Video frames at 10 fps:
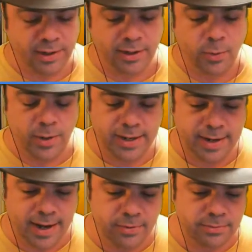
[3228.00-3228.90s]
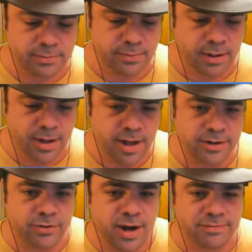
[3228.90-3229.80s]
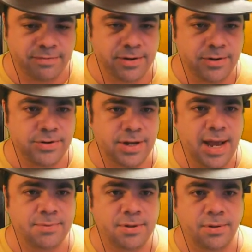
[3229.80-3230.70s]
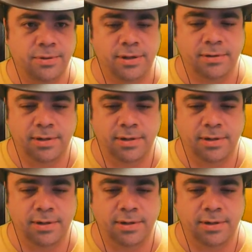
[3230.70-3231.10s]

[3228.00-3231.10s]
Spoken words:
it weed out a lot of craft vendors? Absolutely.